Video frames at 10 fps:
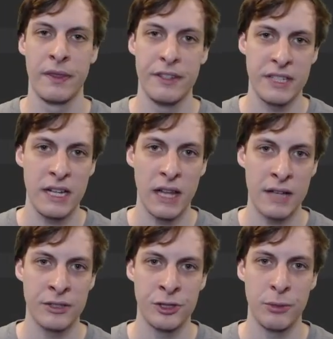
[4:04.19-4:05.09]
The C
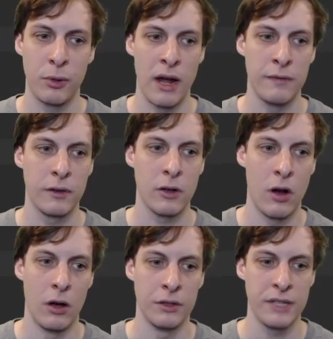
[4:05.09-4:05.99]
class's super f
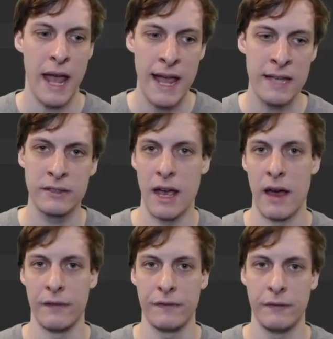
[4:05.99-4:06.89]
calls A's
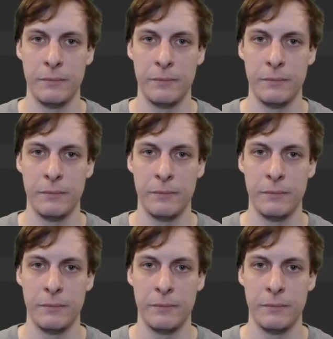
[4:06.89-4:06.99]
f.